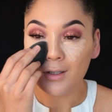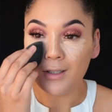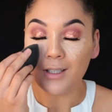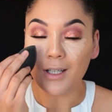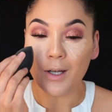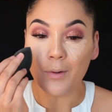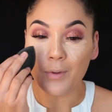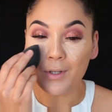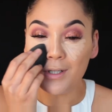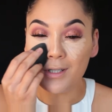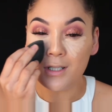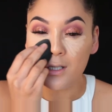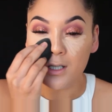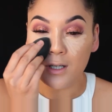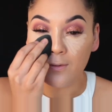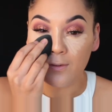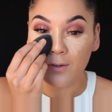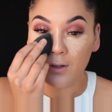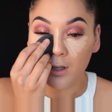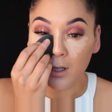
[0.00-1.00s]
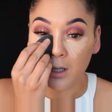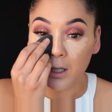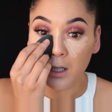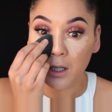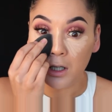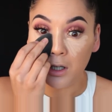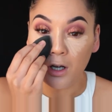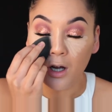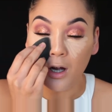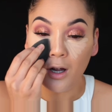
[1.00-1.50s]
Yeah, we're
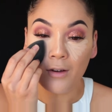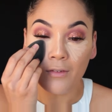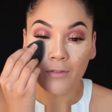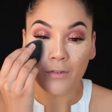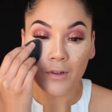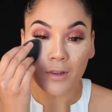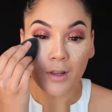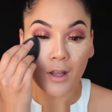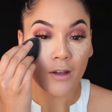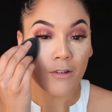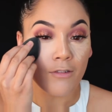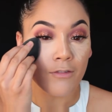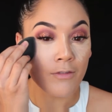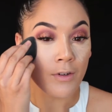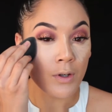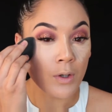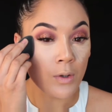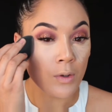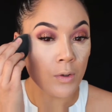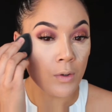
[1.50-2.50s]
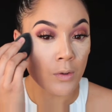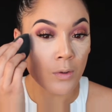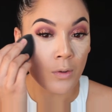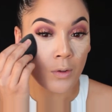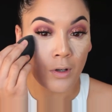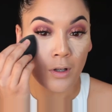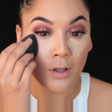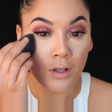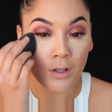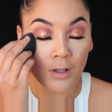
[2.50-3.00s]
definitely going for that
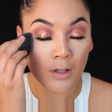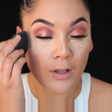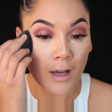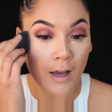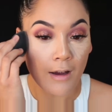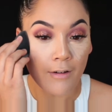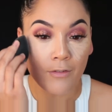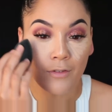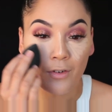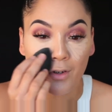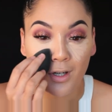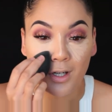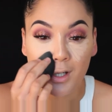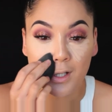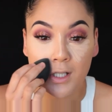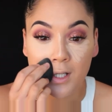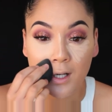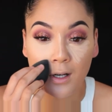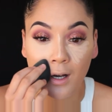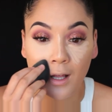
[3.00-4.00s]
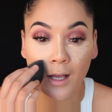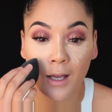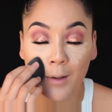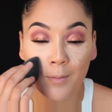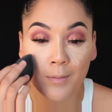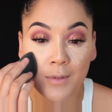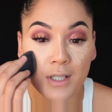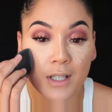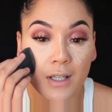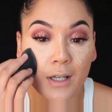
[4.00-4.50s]
full coverage
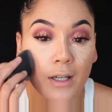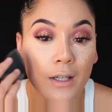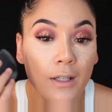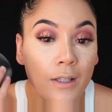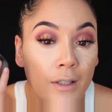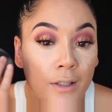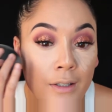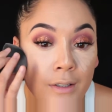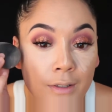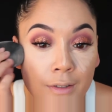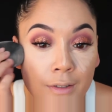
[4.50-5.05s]
glam today.